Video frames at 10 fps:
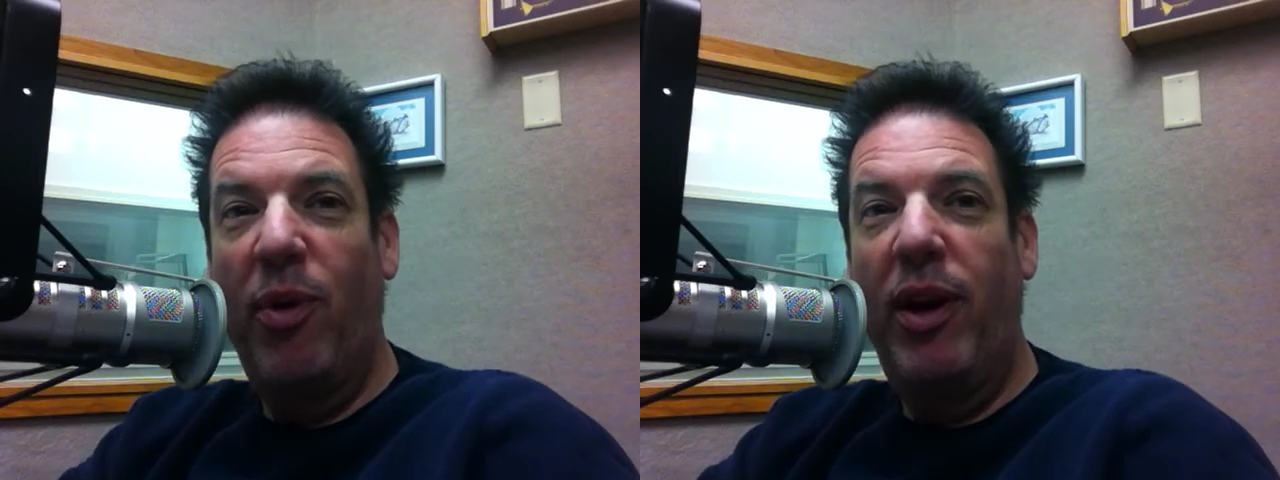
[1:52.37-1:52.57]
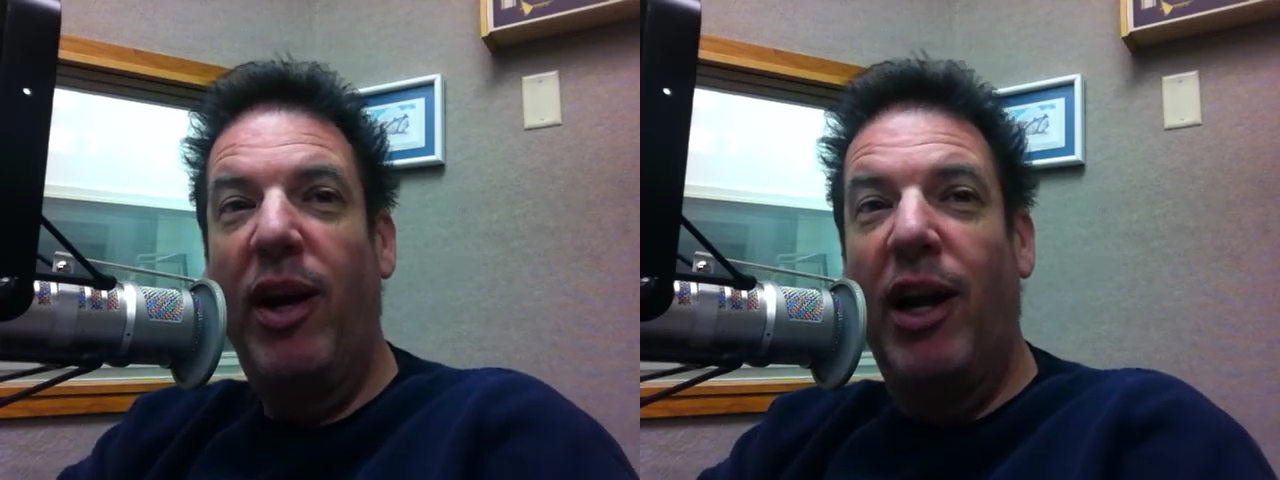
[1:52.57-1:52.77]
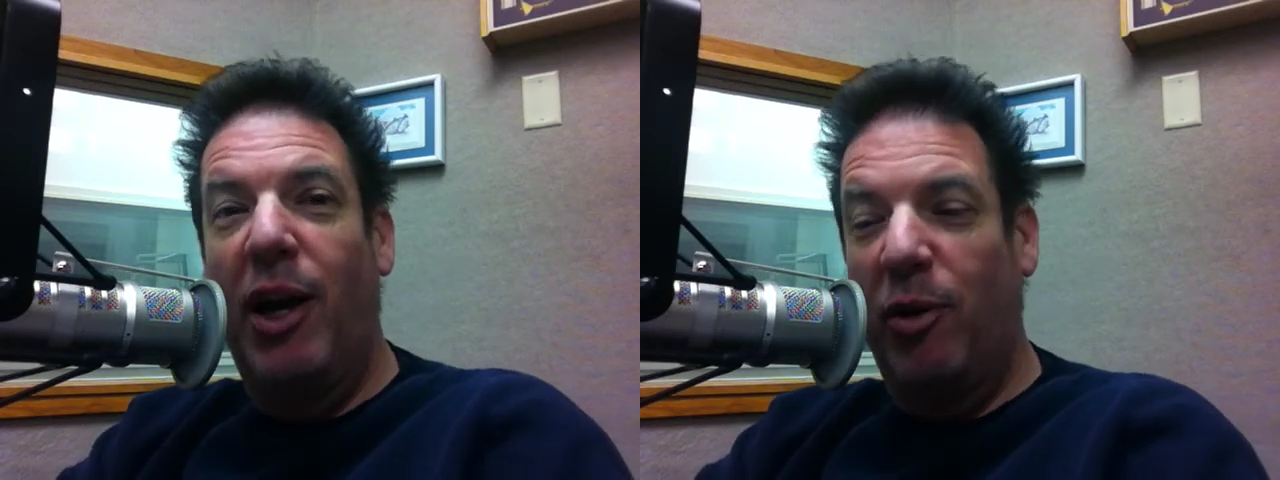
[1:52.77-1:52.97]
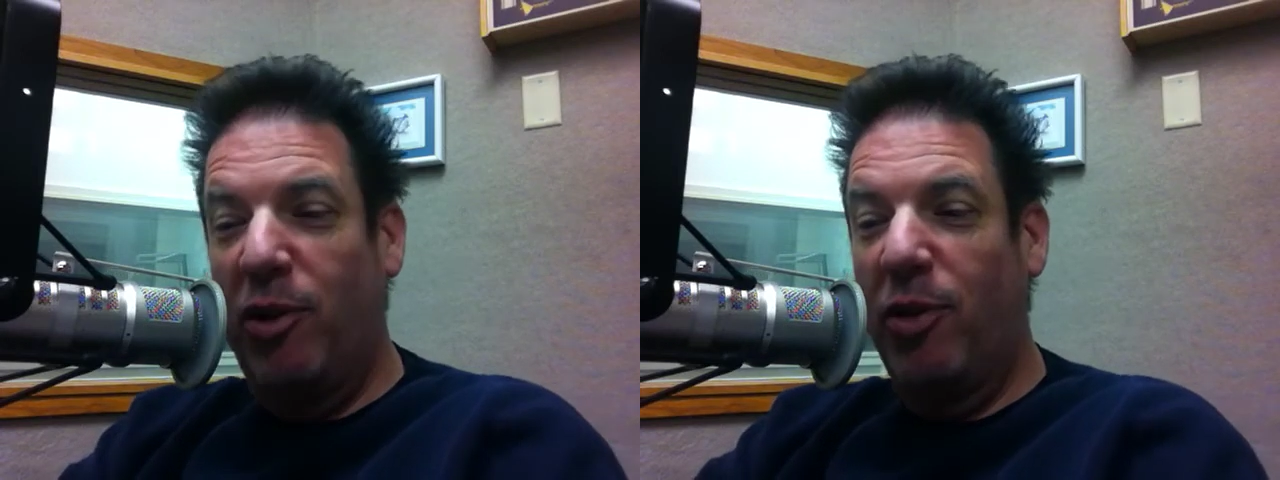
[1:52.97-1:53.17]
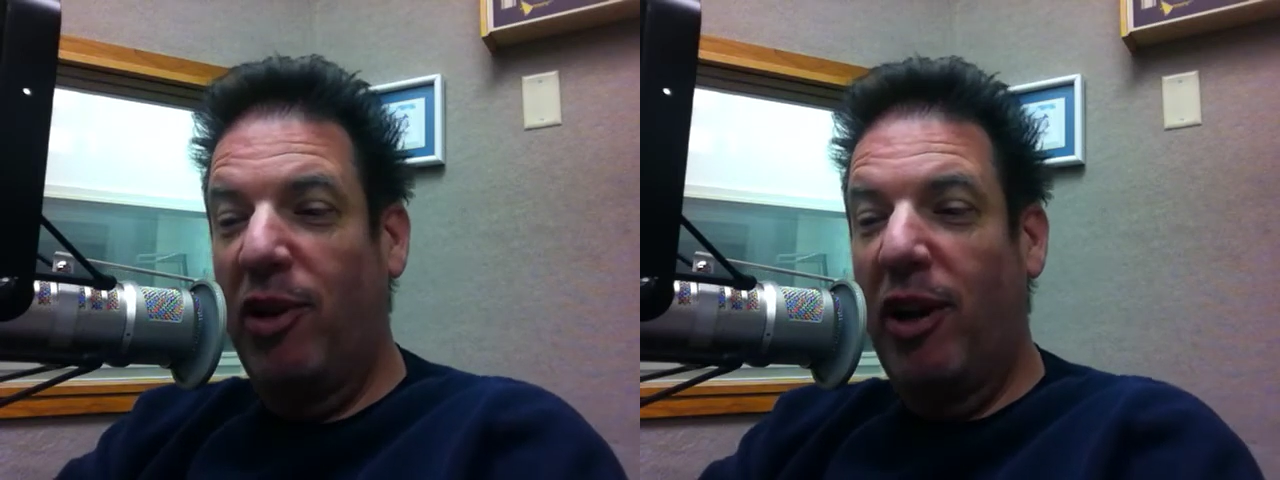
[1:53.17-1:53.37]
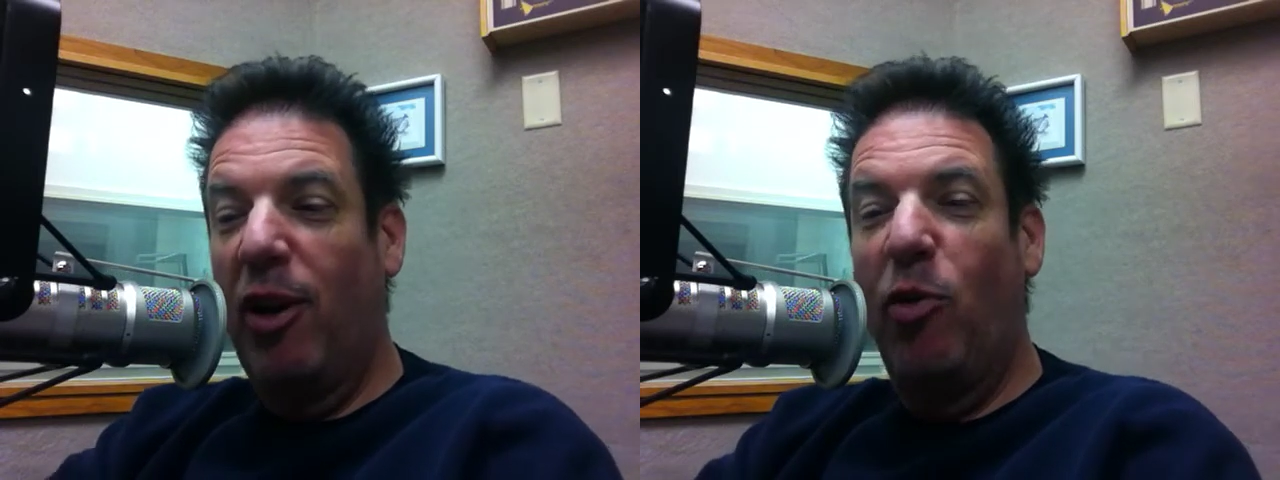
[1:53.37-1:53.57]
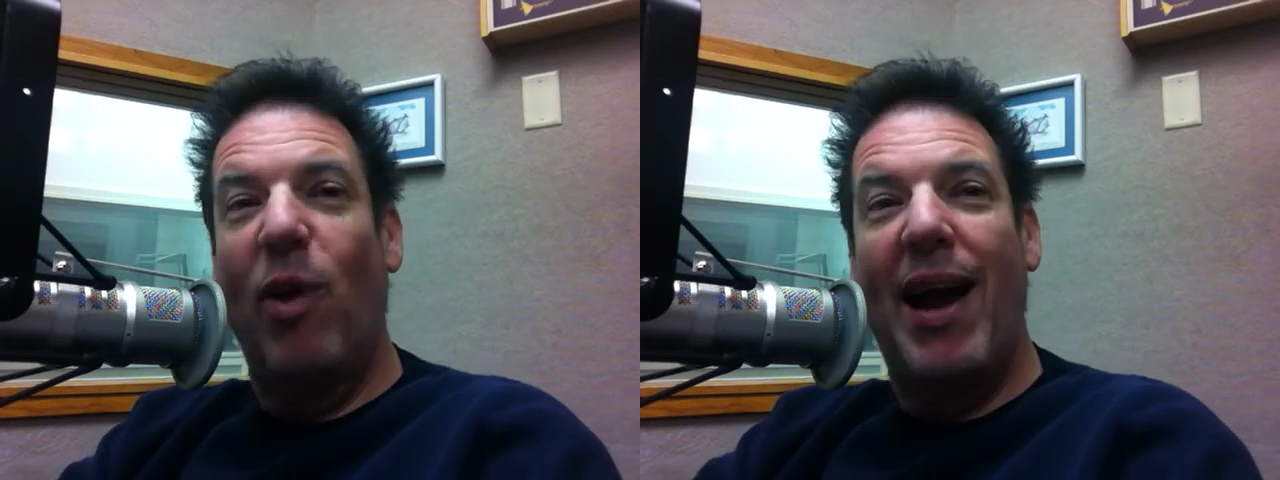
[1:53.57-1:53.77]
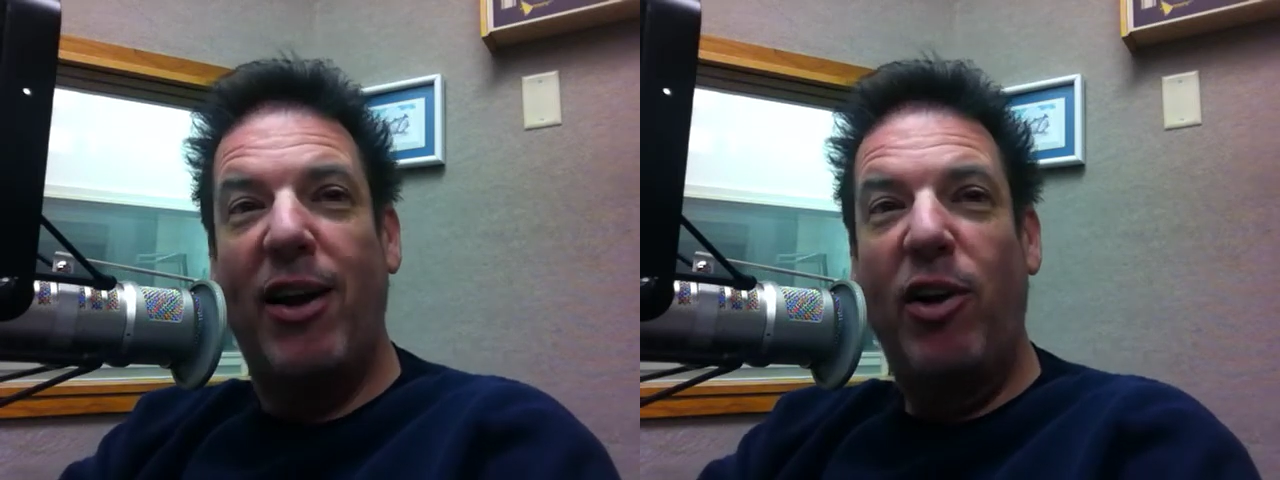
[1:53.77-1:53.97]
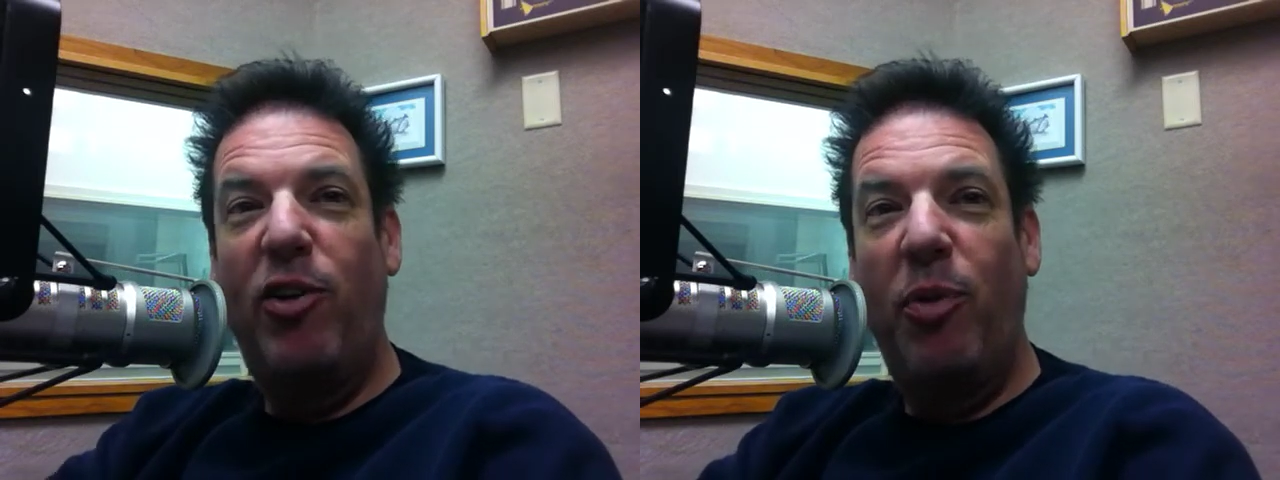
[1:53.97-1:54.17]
point, which was a little record.